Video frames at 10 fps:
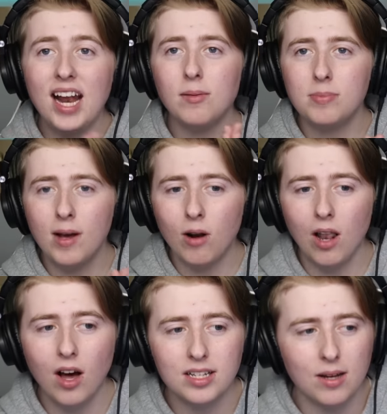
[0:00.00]
It helps me out a
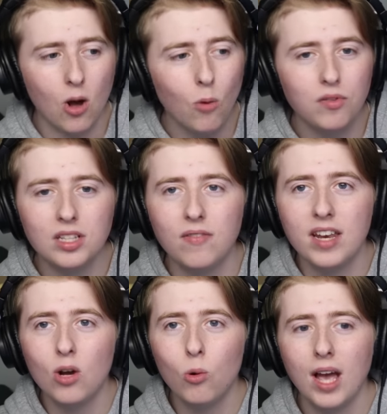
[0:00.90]
lot. Hopefully this
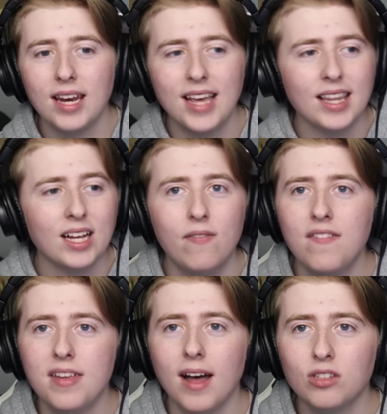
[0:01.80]
video can get like
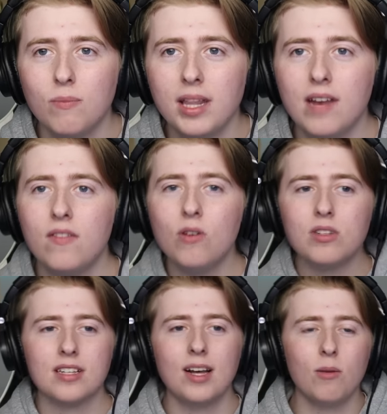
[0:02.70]
fifty thousand million
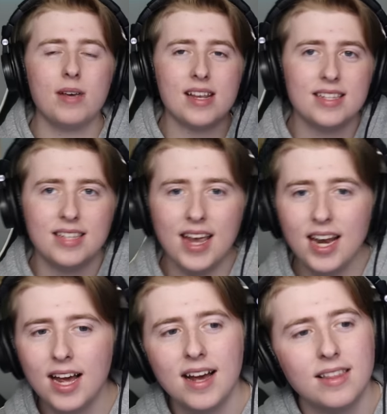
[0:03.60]
views, because that would be
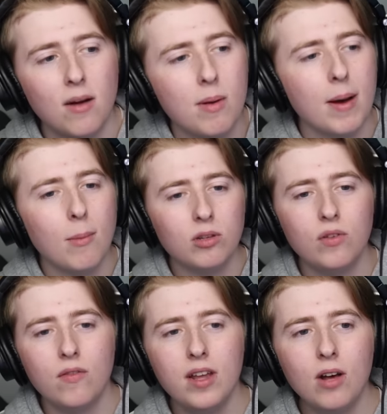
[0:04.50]
insane. That would be my most
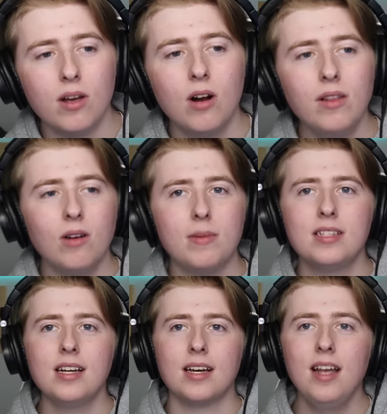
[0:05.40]
viewed video, you know? That would be
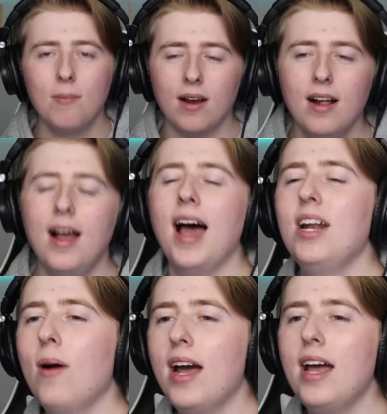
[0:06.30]
sick, eh? But
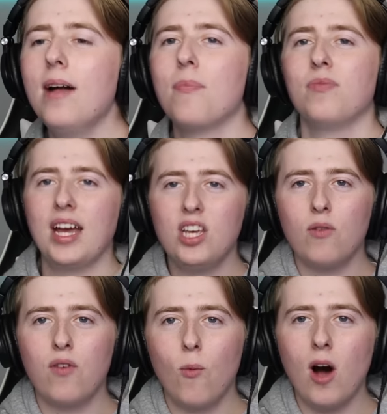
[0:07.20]
anyway, thank
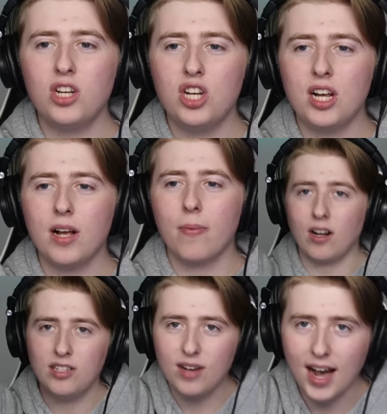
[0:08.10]
you for watching, and
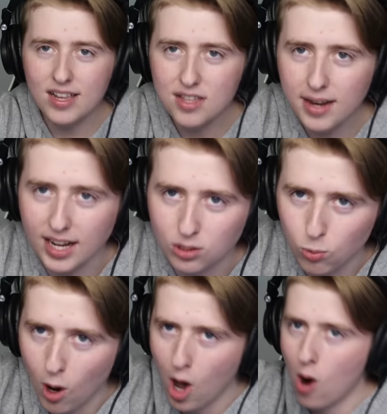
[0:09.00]
I'll see you guys in the next
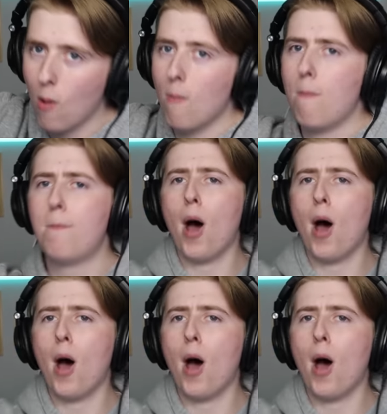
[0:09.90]
one.